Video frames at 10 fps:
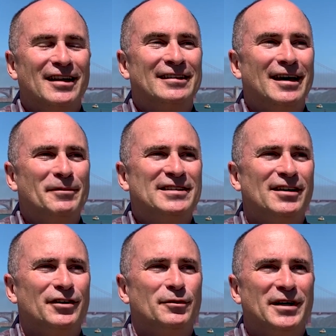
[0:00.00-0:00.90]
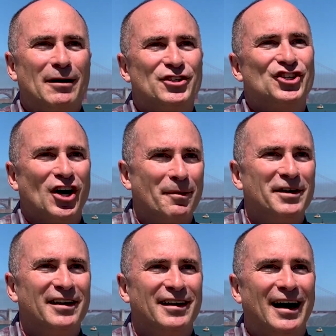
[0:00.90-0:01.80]
and let me tell you, when I was
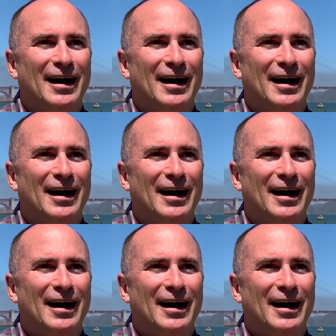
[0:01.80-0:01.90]
shopping,